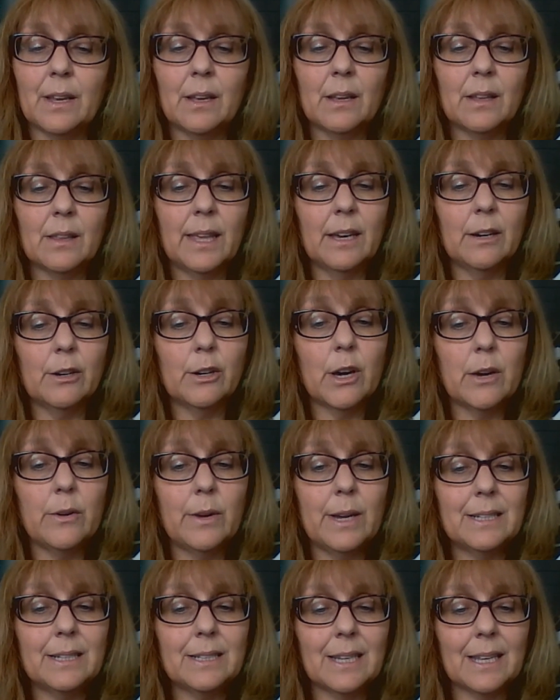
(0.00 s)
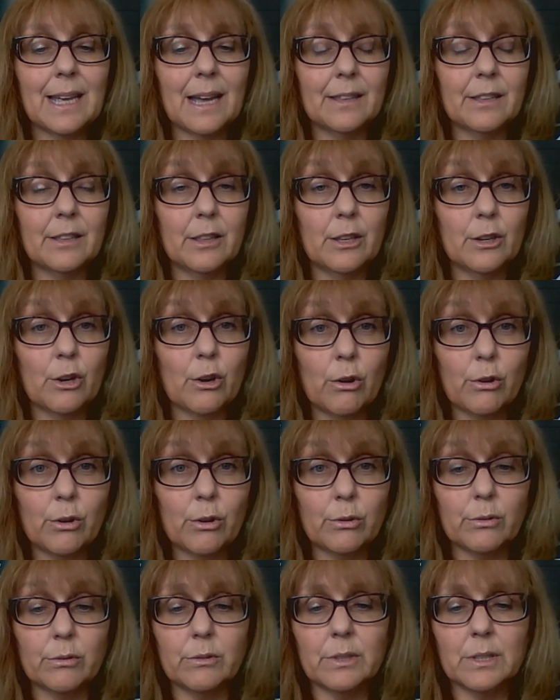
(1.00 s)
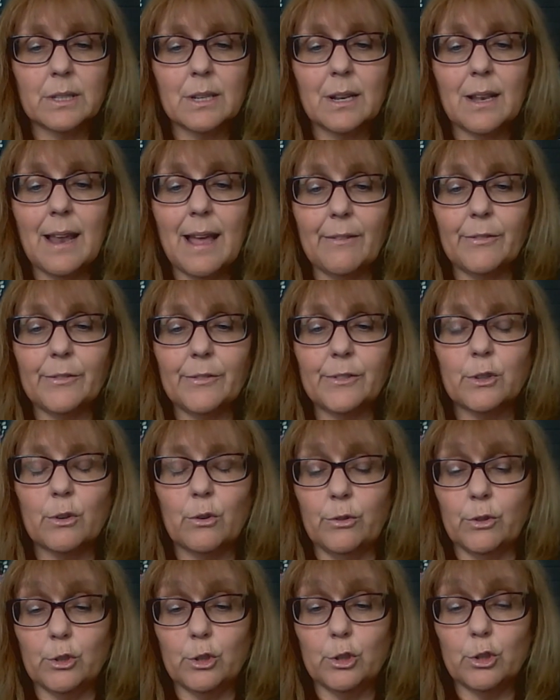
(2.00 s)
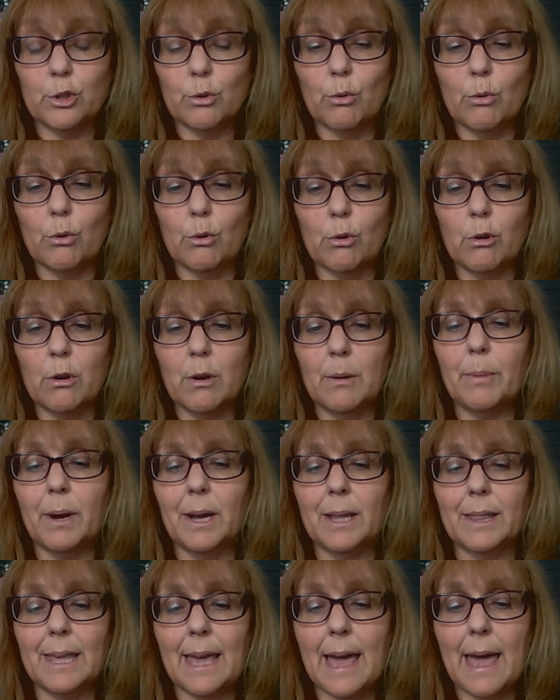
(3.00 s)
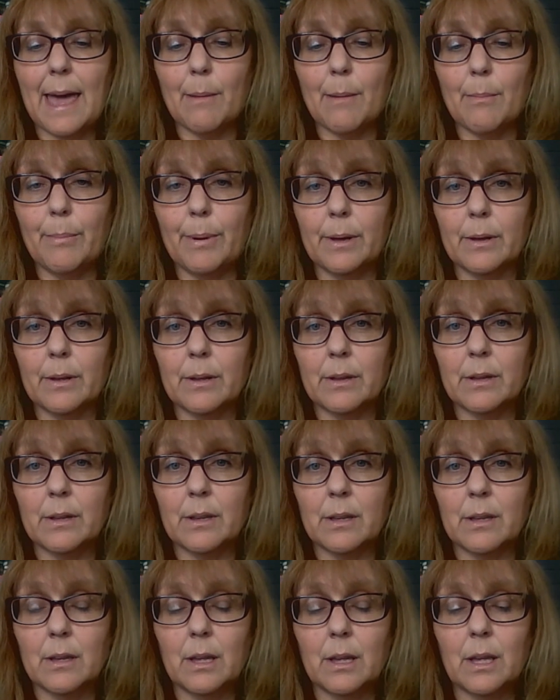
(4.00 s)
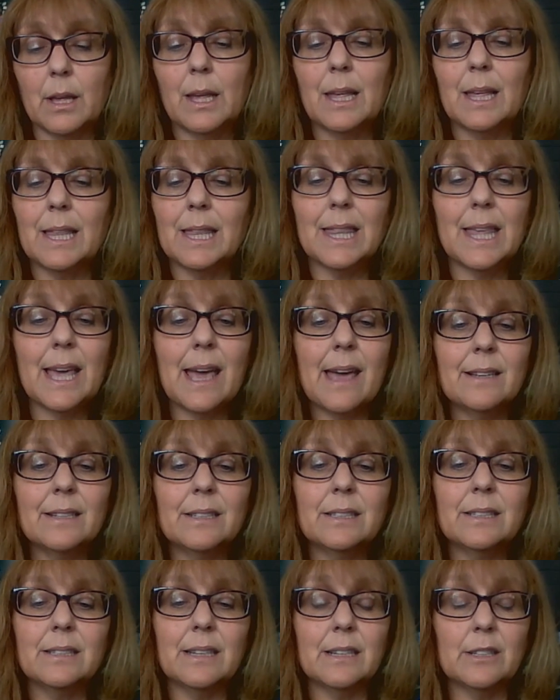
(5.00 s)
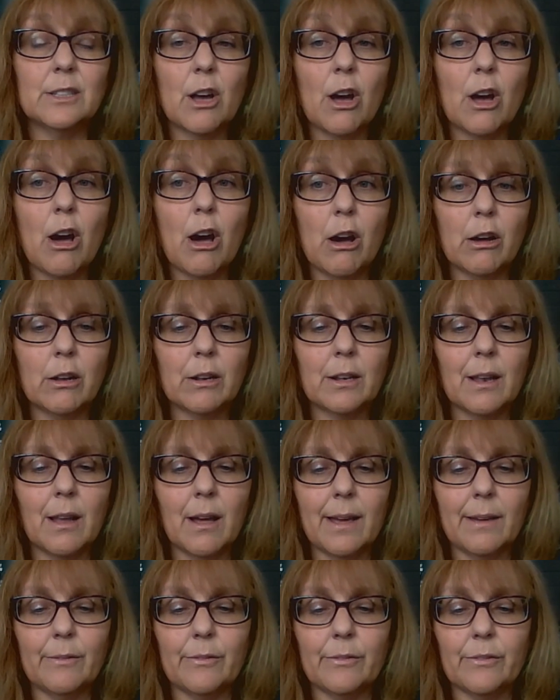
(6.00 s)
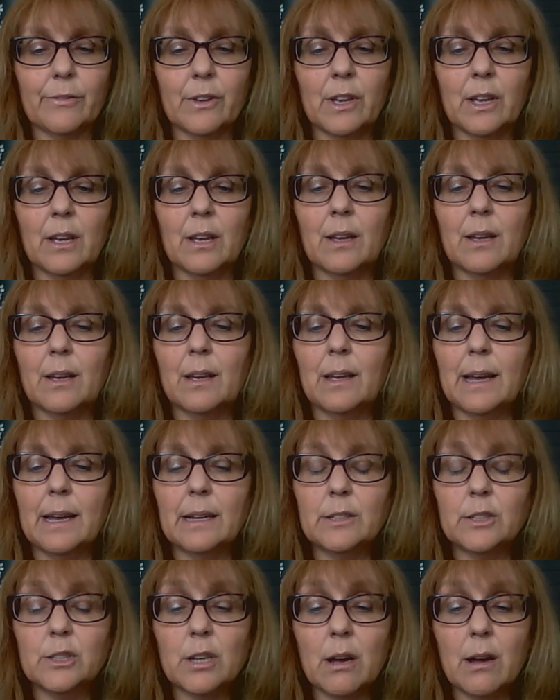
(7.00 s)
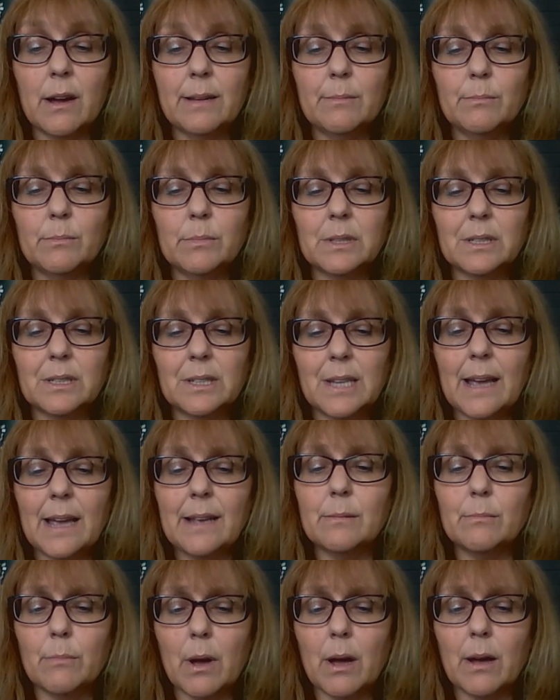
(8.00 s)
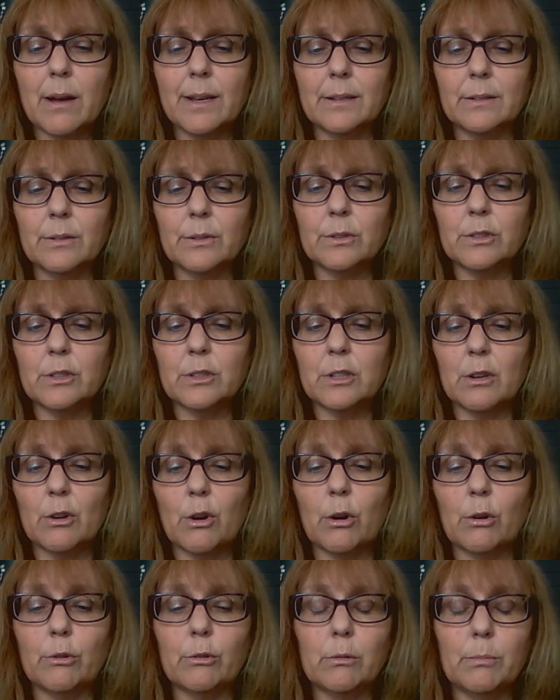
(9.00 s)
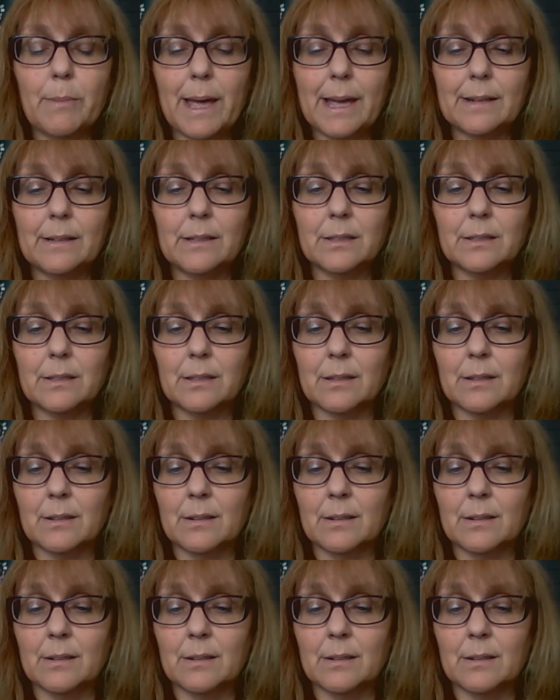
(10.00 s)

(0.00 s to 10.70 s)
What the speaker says: They are going to gather the cockles left on the shore by the ebb. Theirs is a hard life, at times 10 miles to the cockle beds.